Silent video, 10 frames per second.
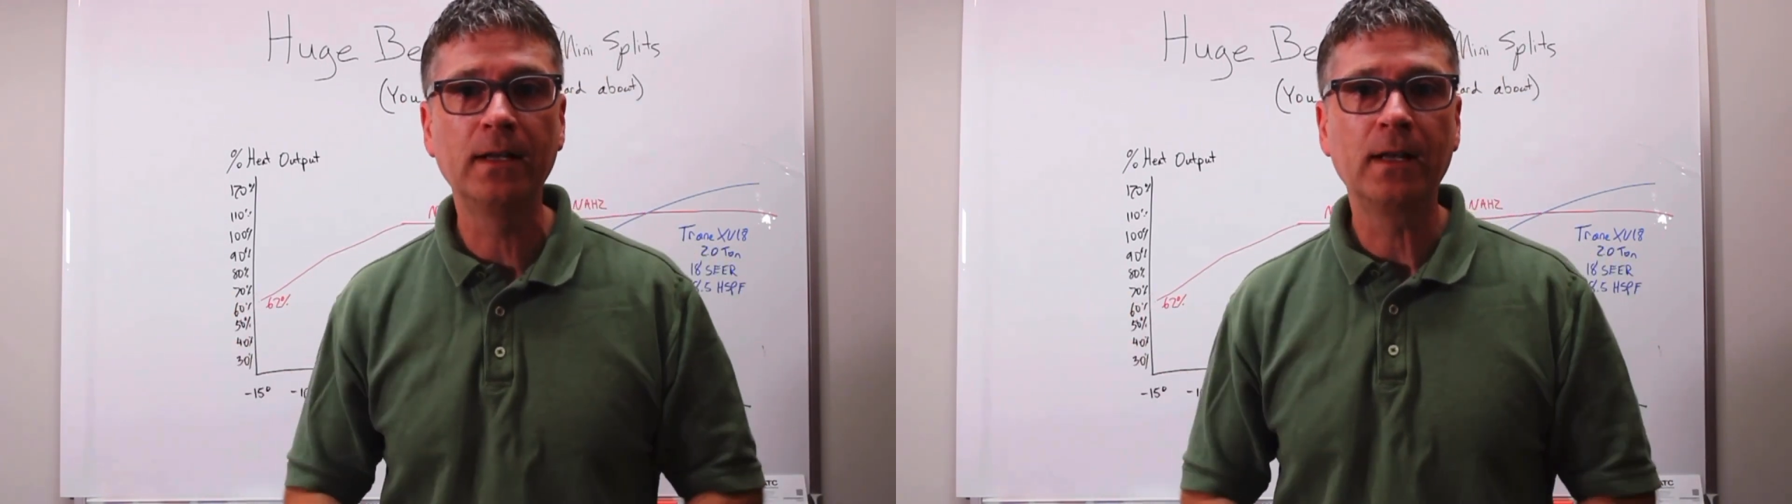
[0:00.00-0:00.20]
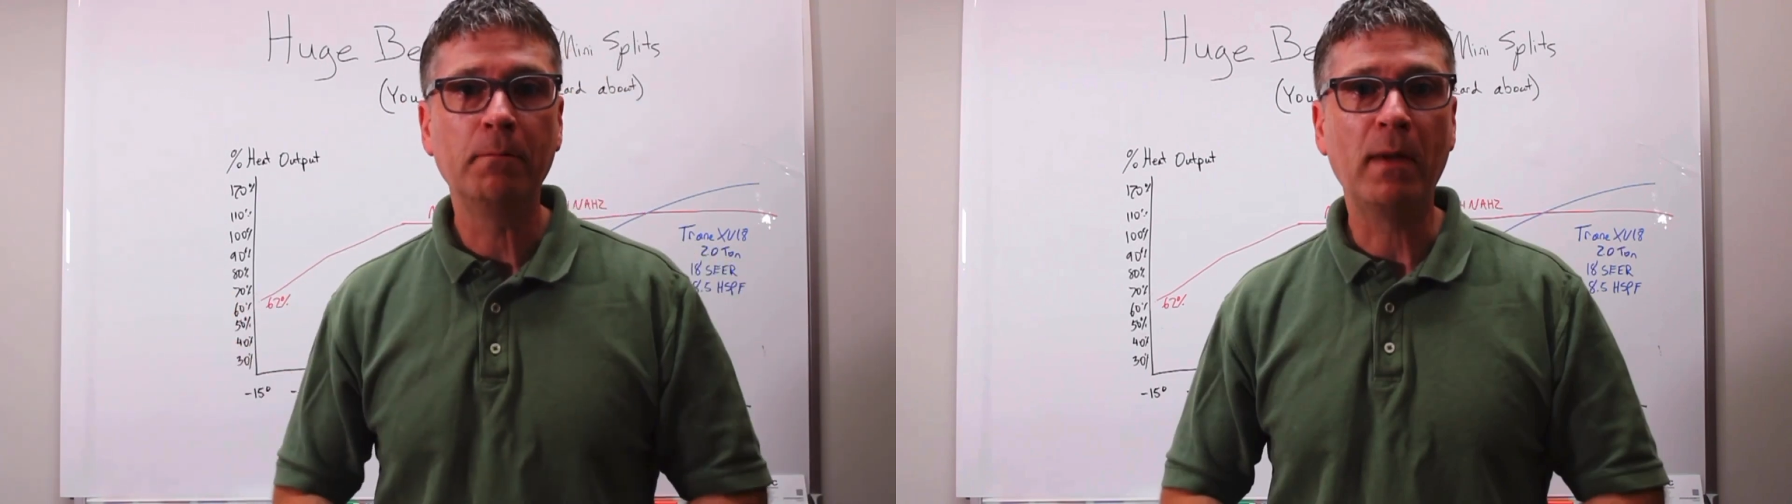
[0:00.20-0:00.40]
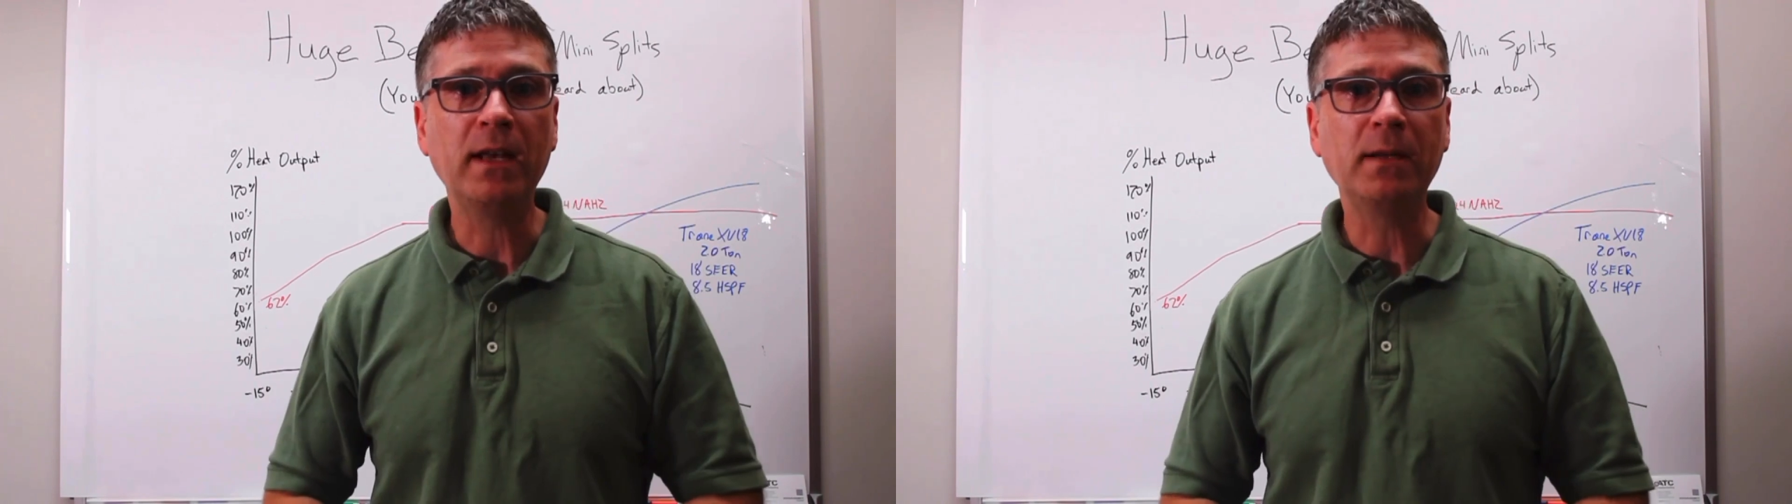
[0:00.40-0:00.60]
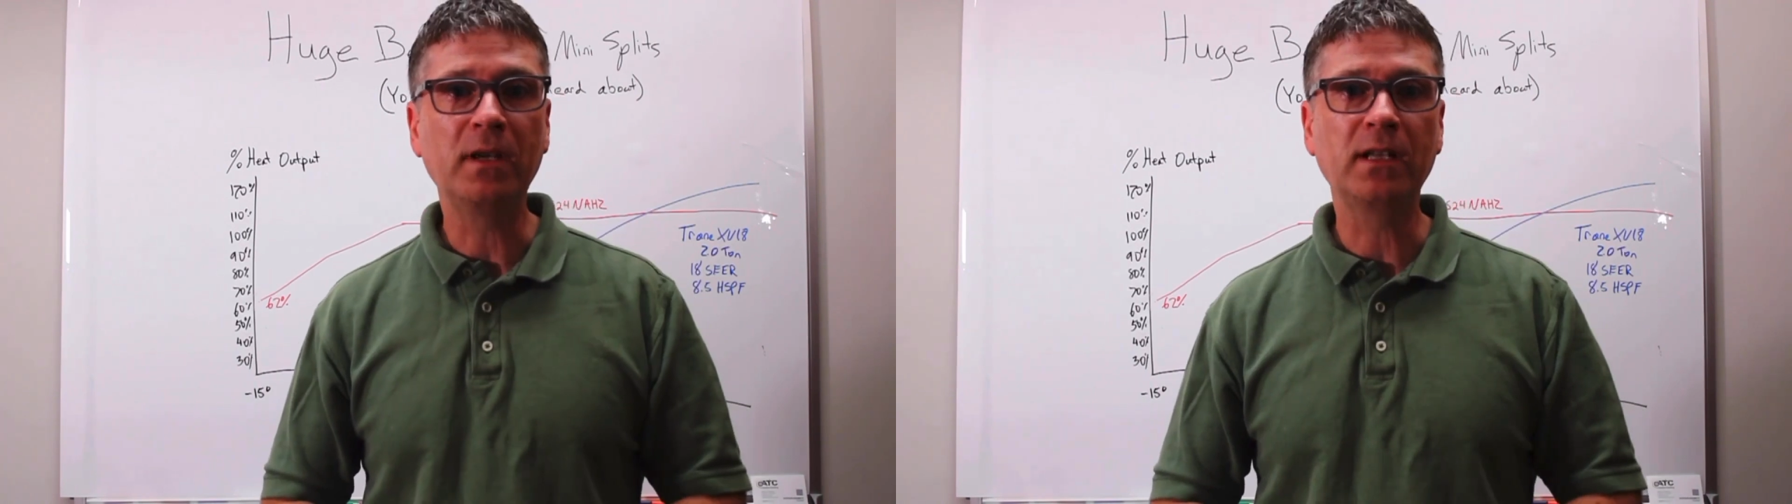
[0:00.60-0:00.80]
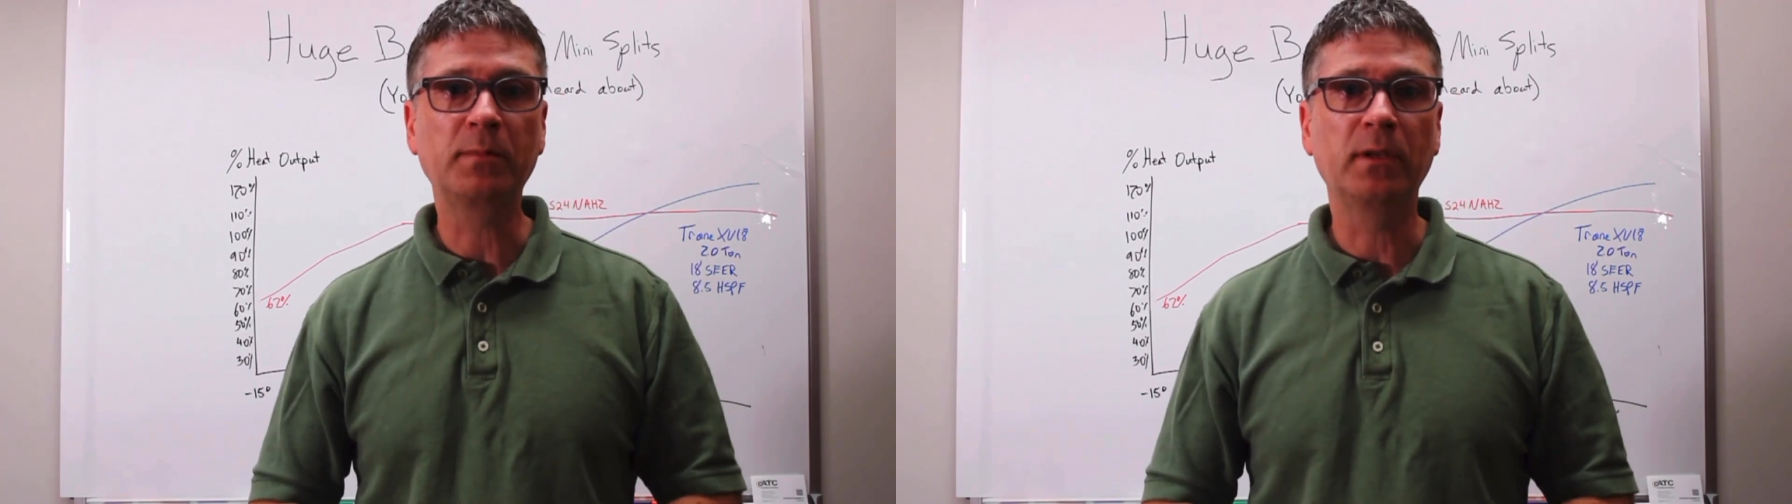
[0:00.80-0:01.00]
many
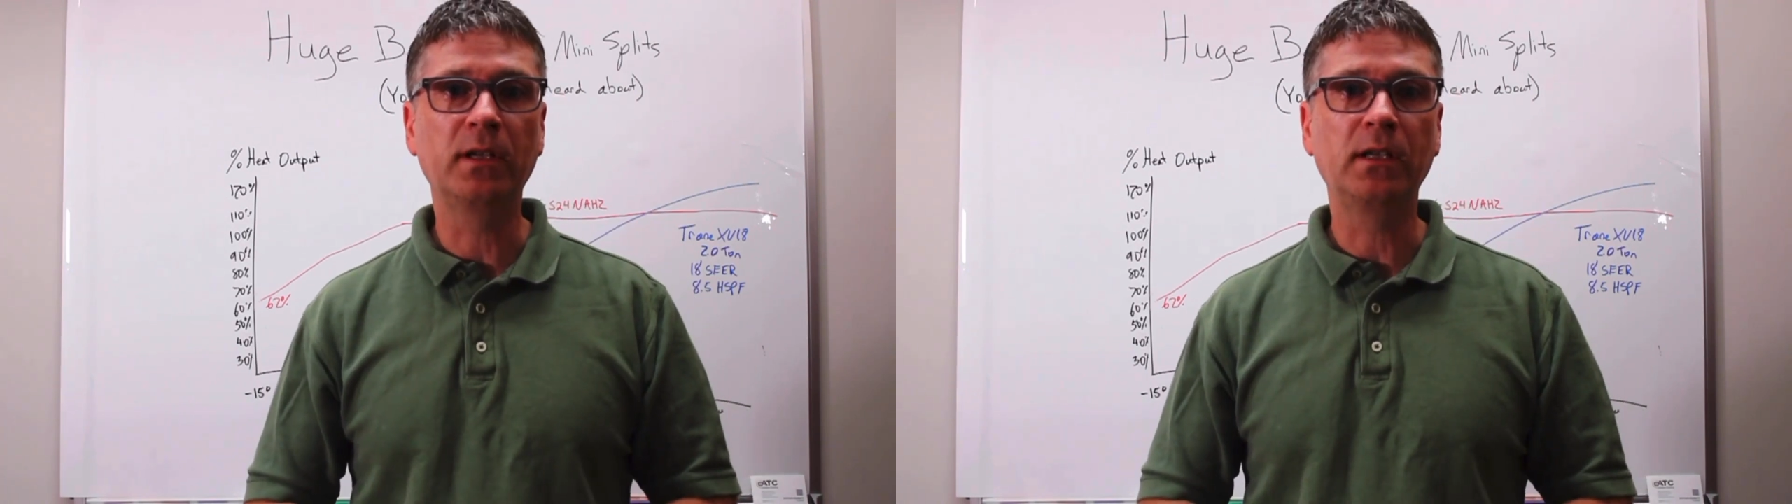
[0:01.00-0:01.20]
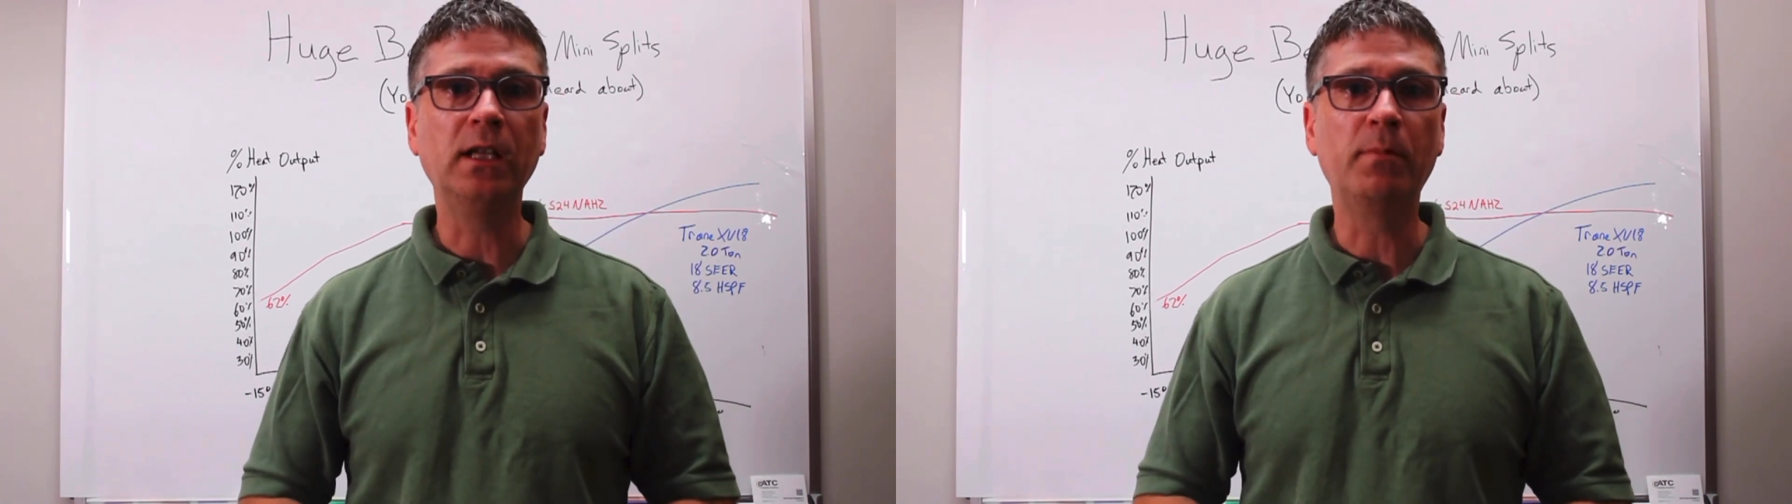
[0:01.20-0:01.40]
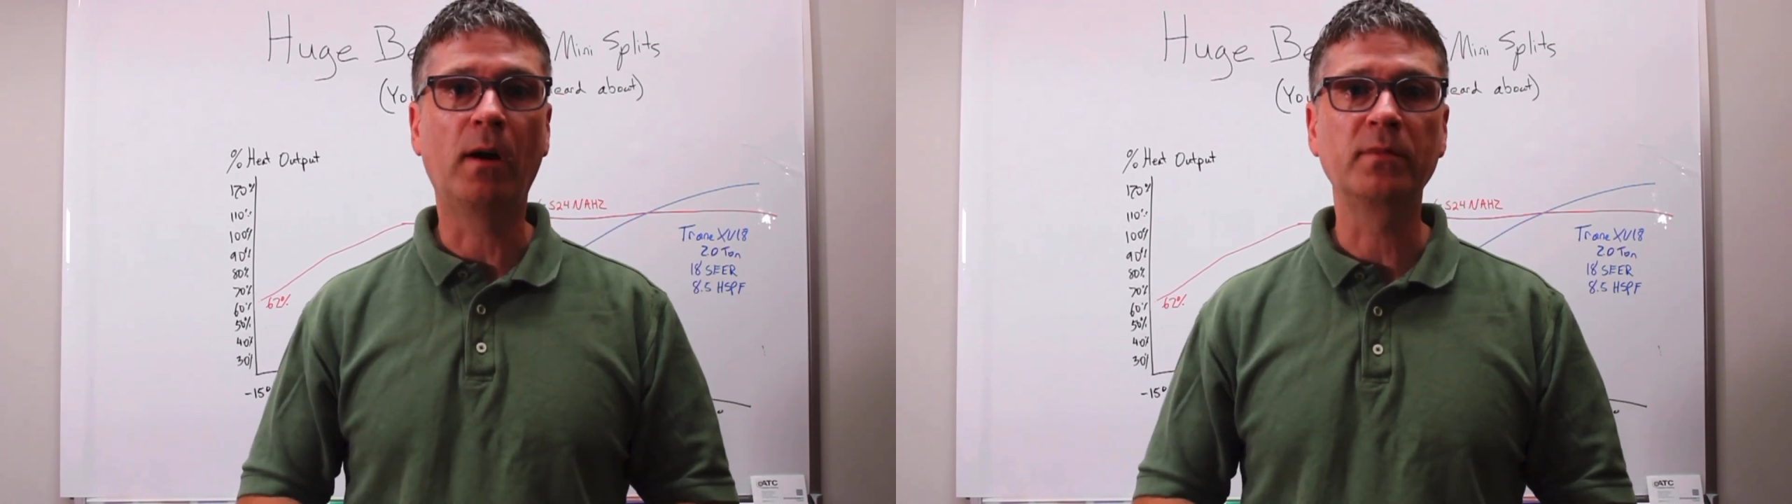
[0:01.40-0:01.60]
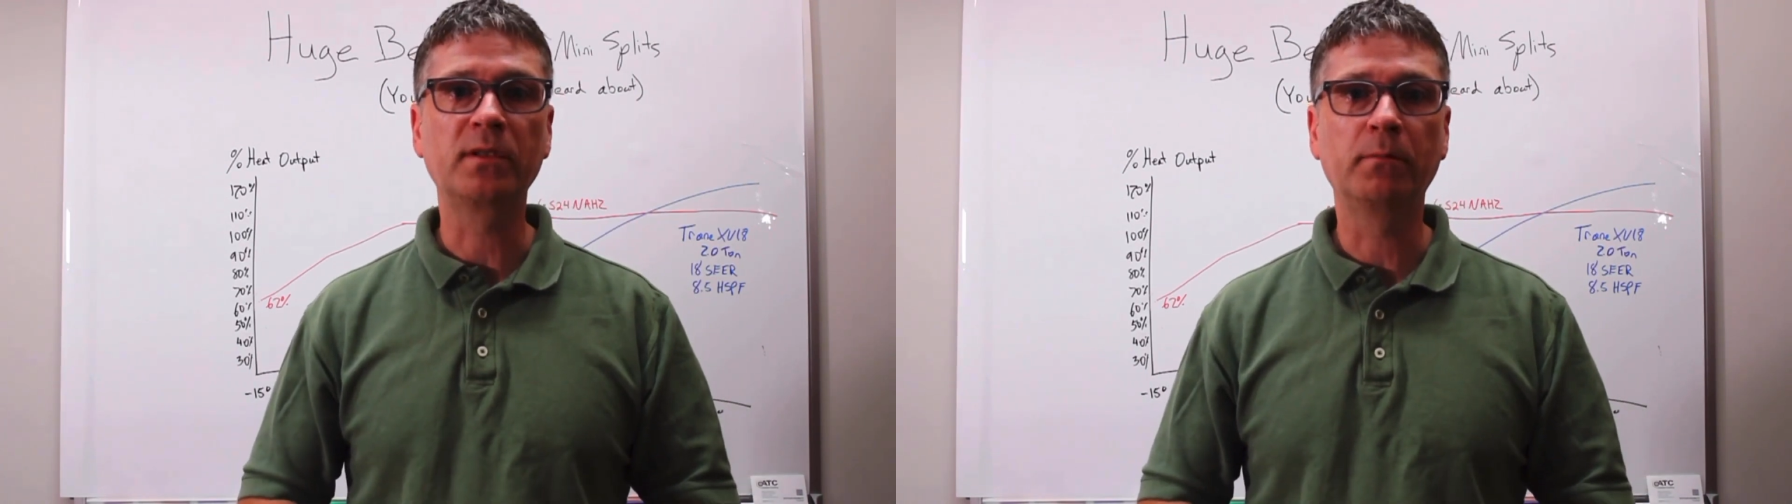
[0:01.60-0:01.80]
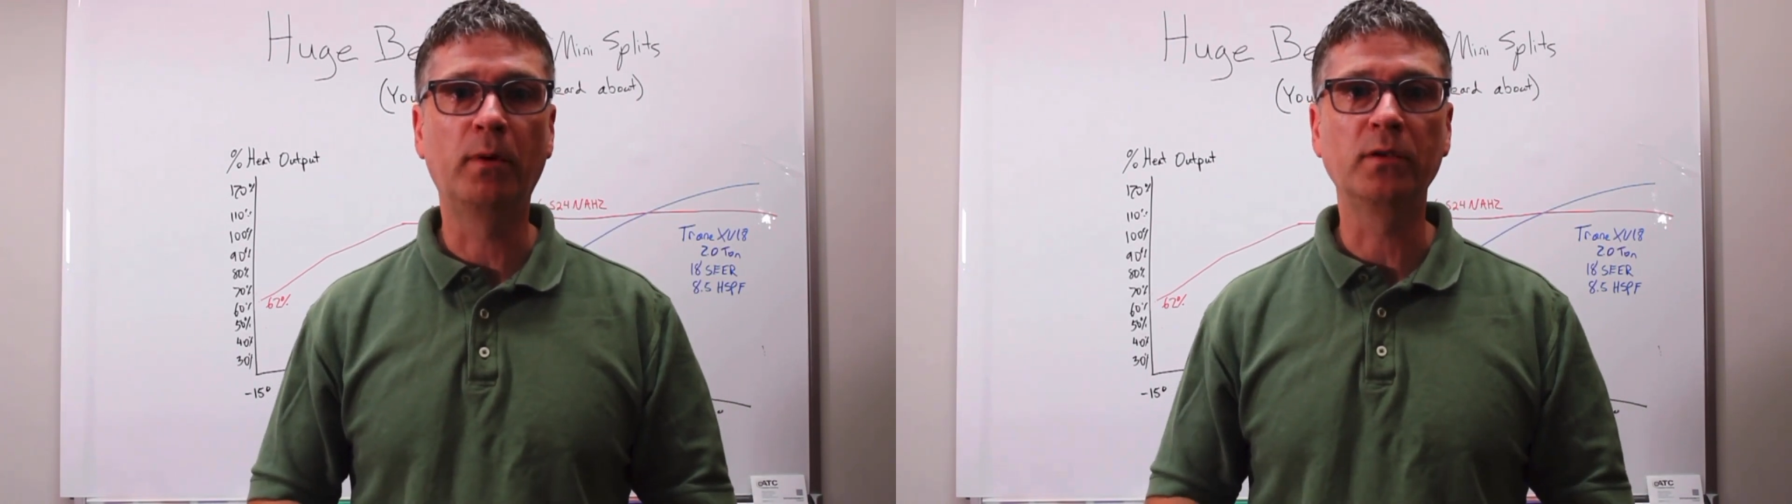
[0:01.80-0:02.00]
mini split heat pumps
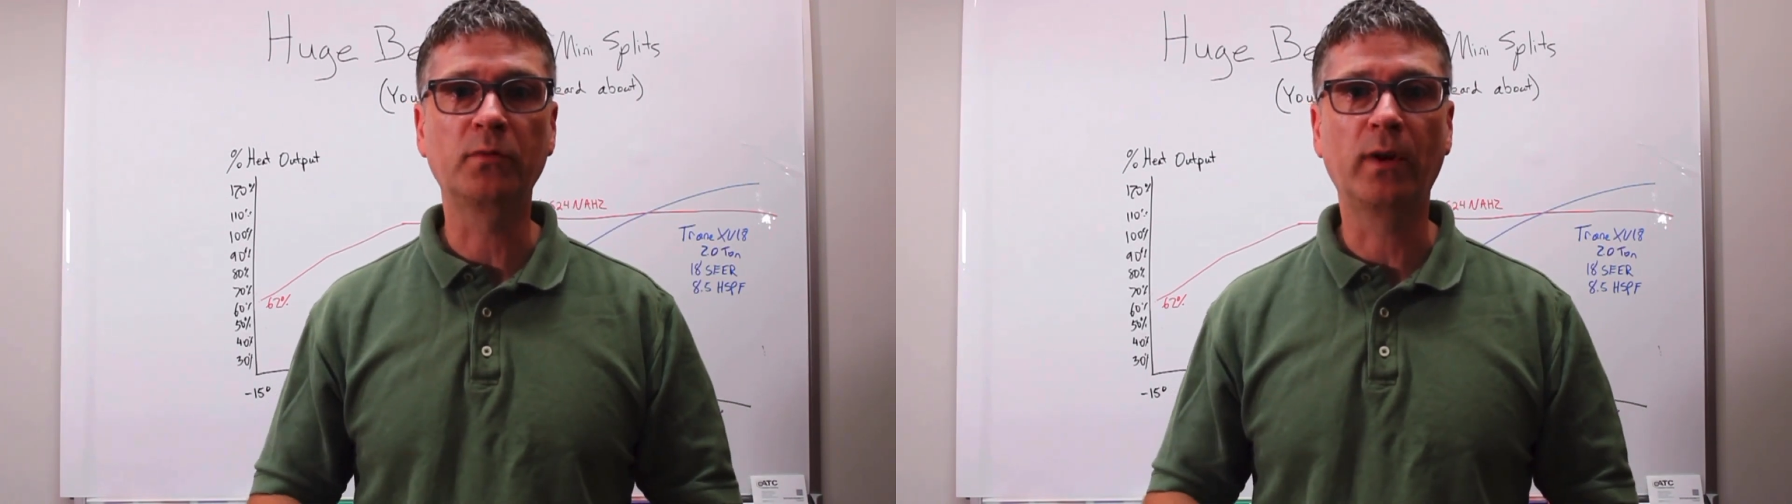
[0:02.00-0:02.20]
boast